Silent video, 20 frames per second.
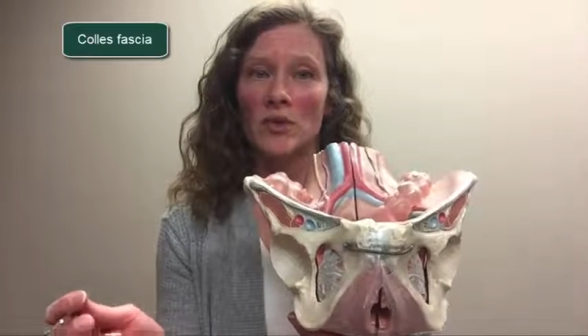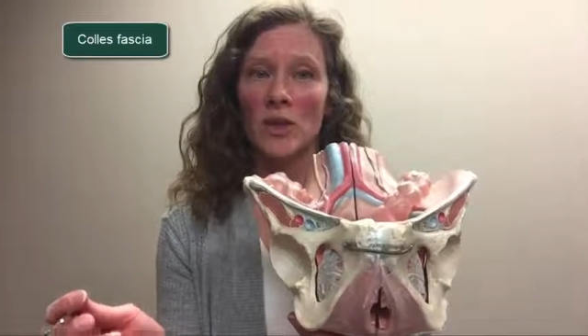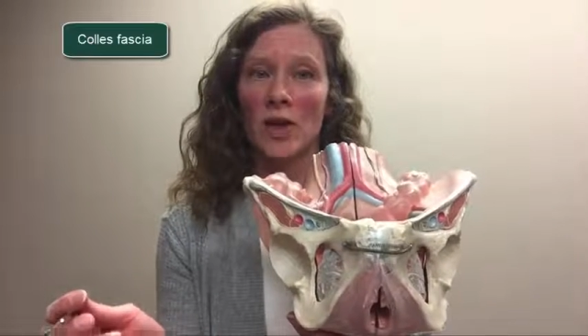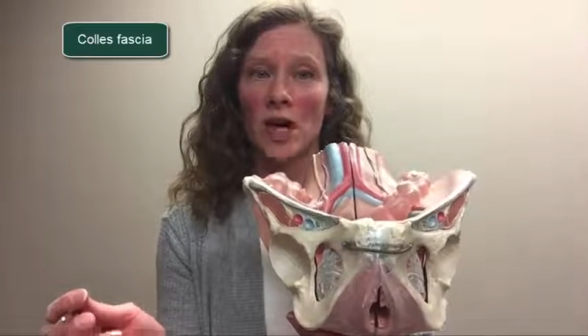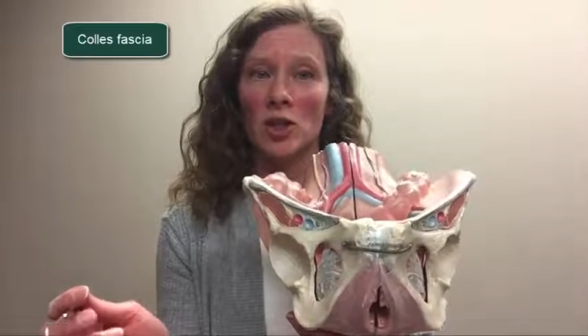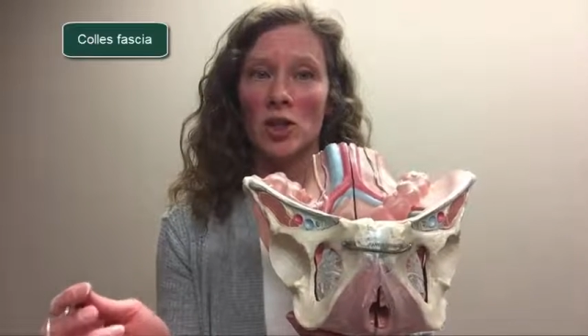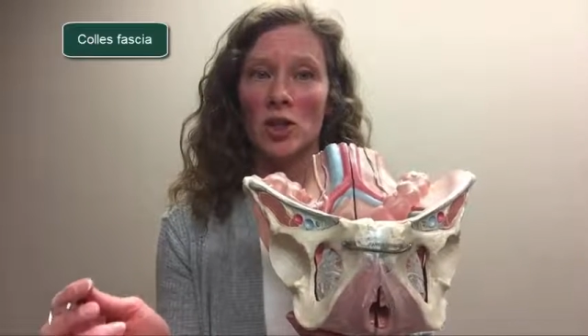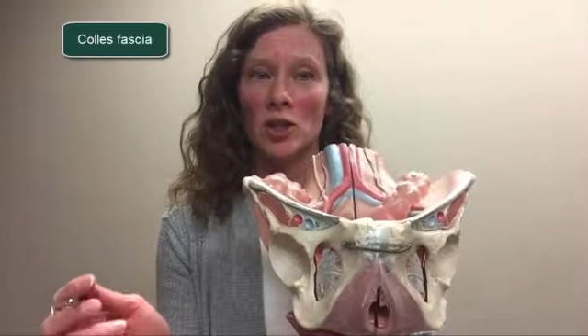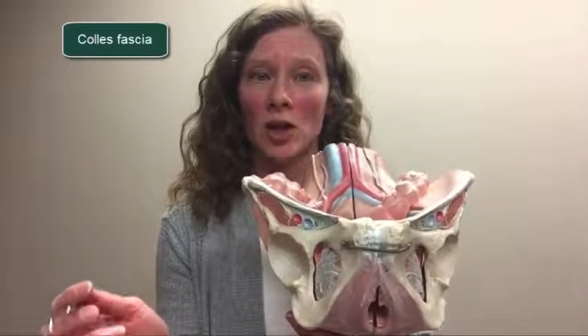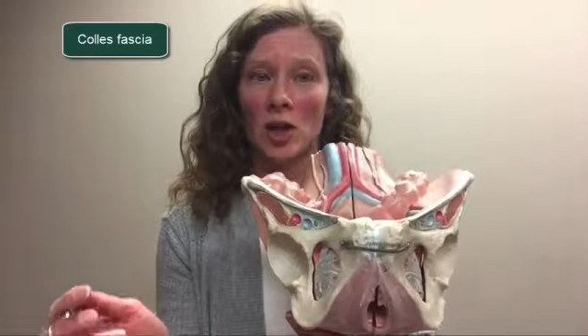
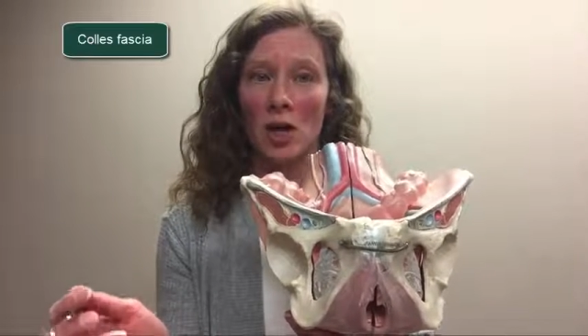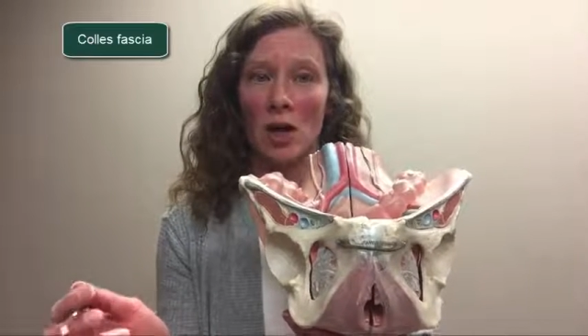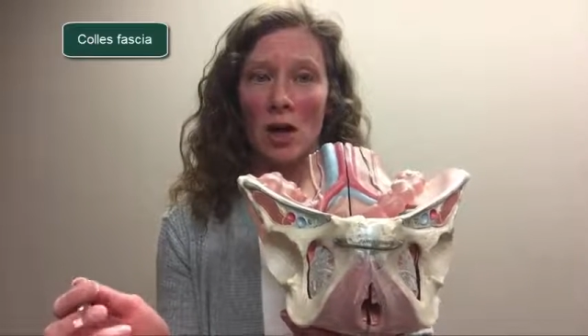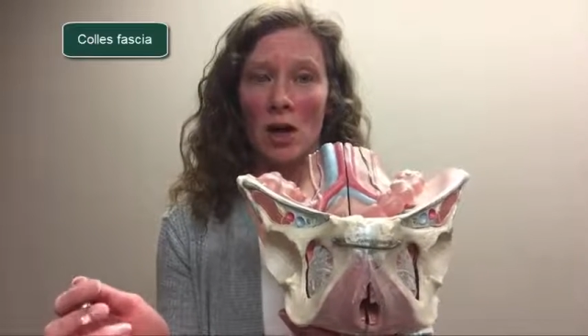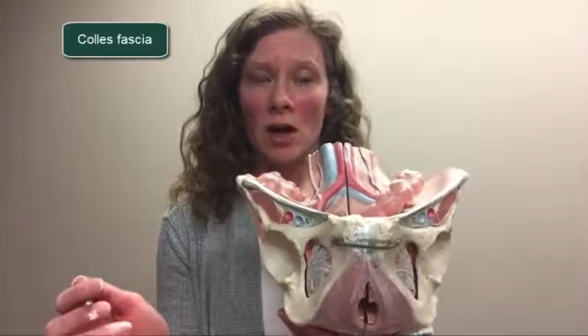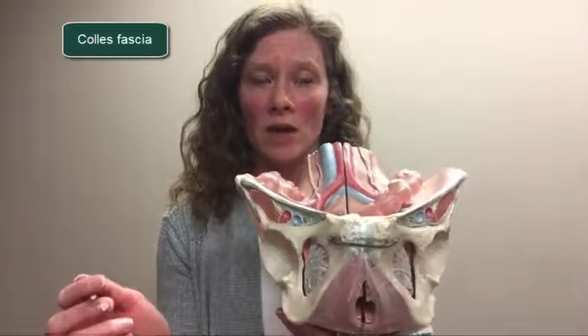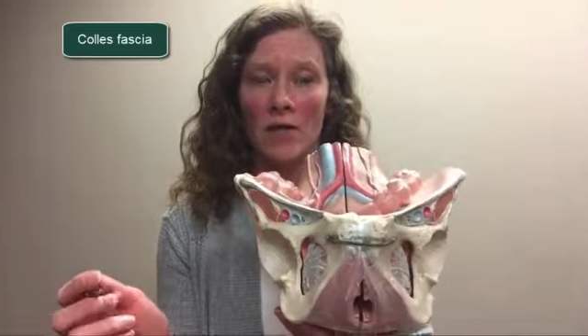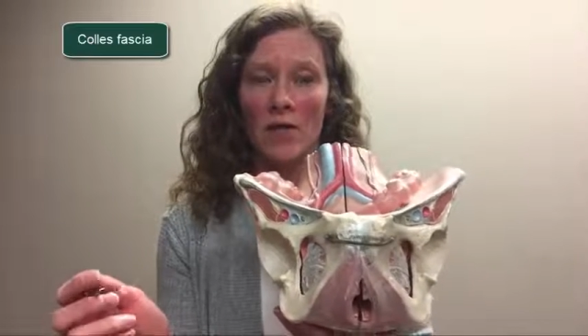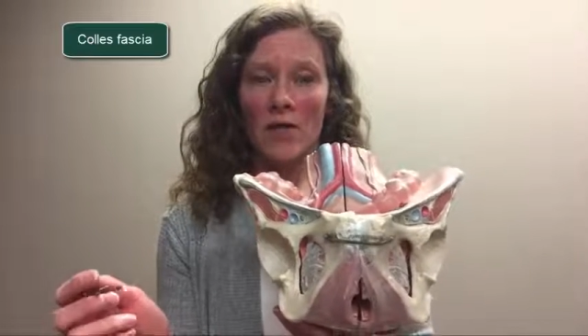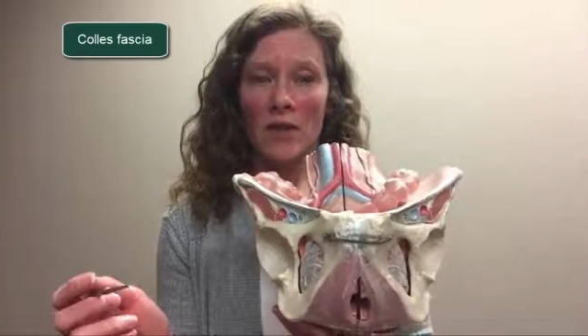fascia
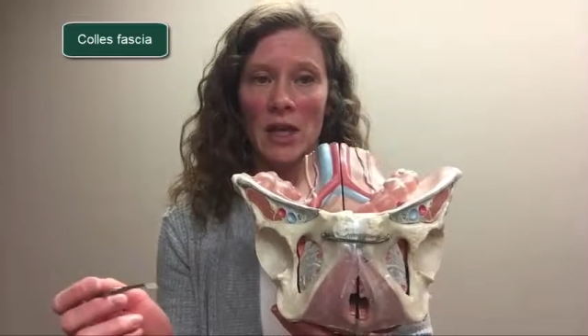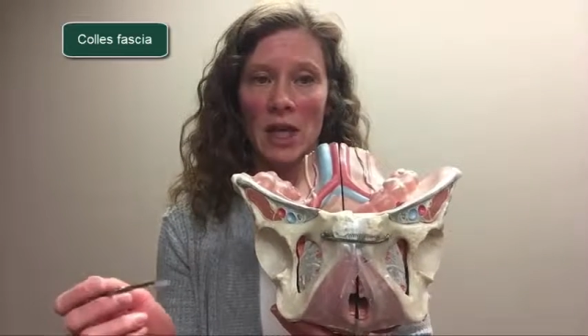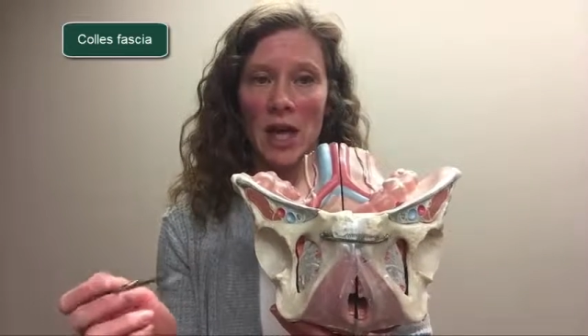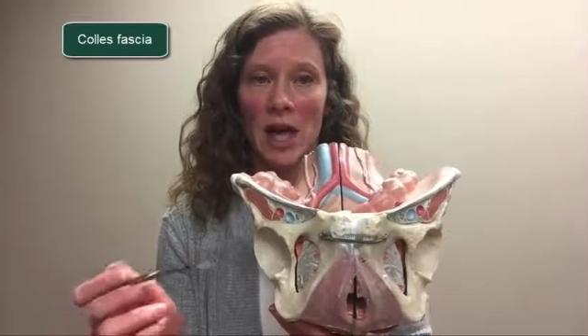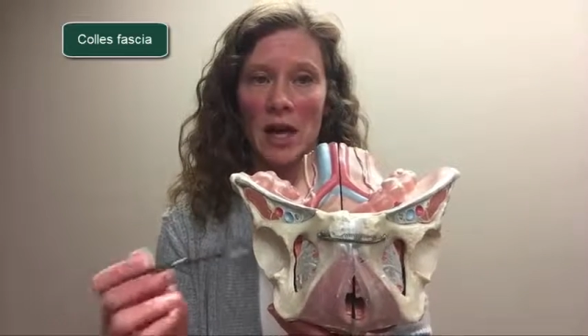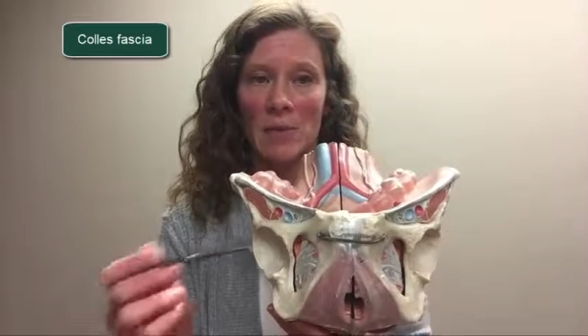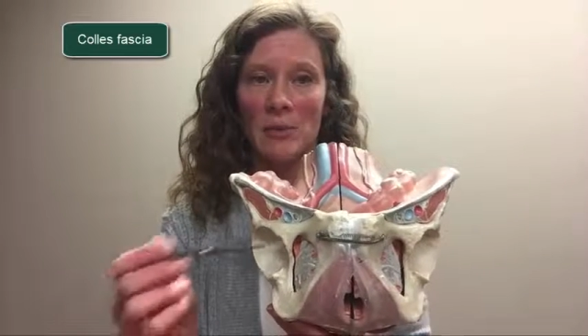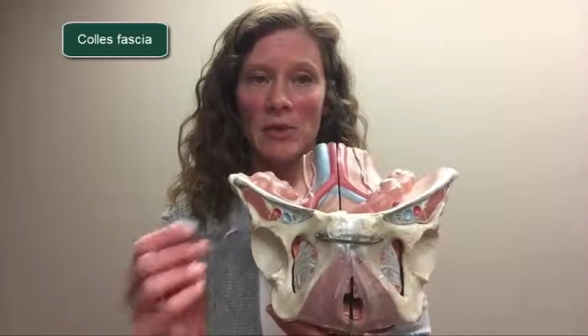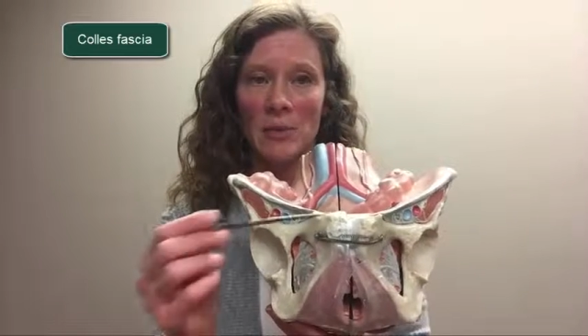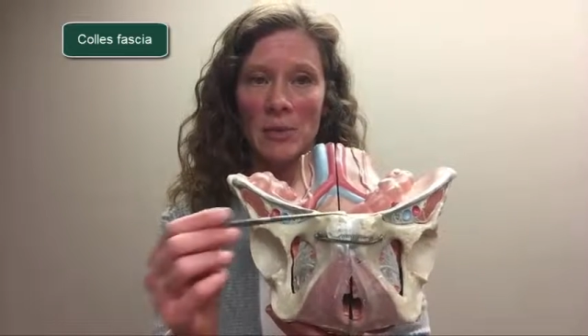of the
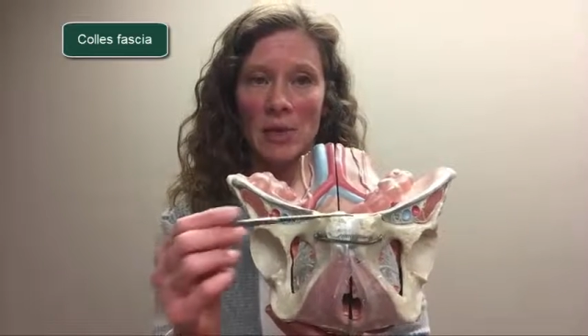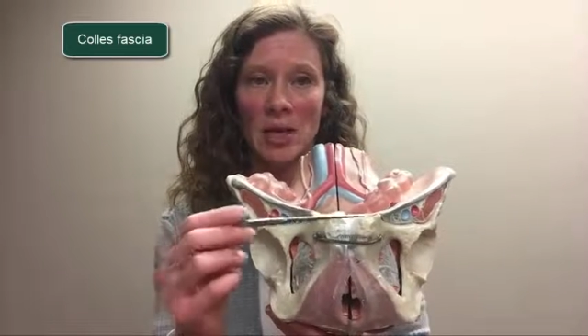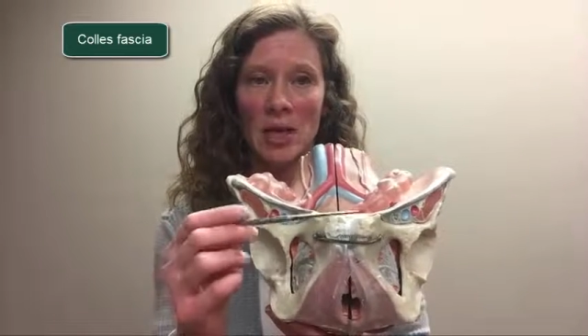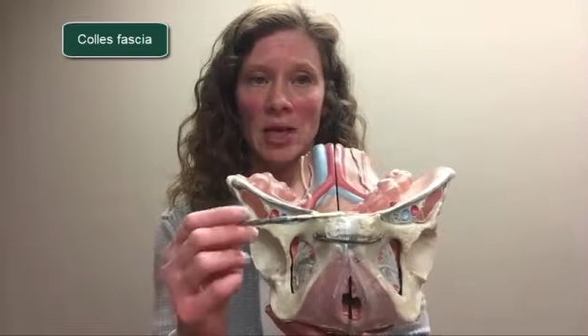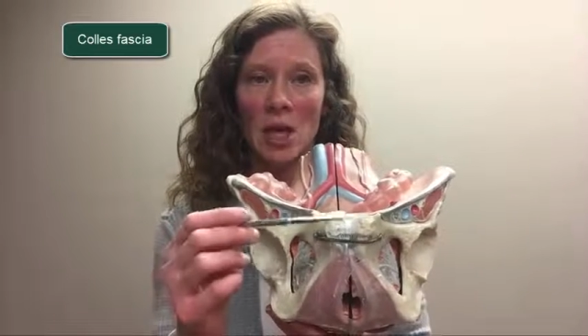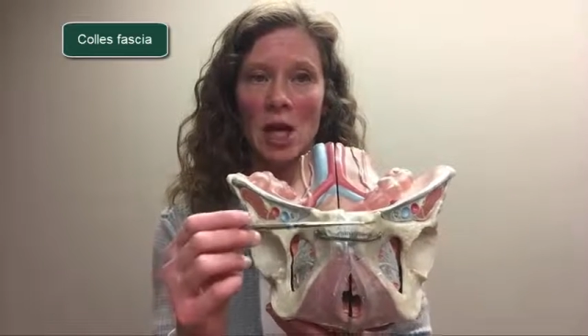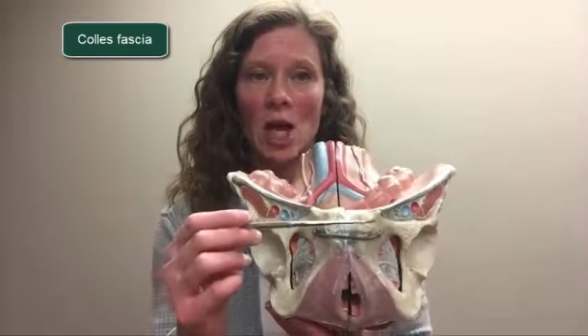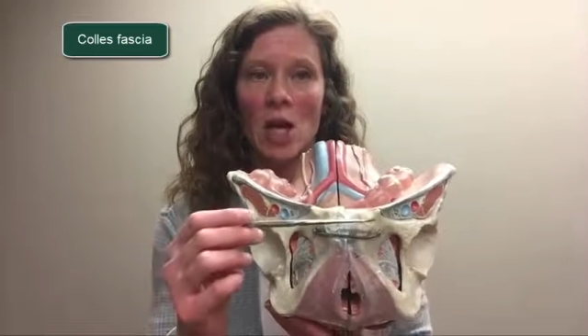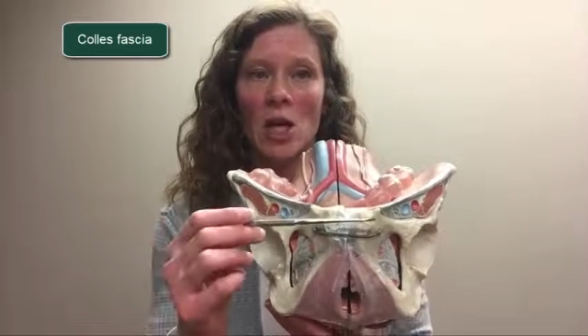abdomen.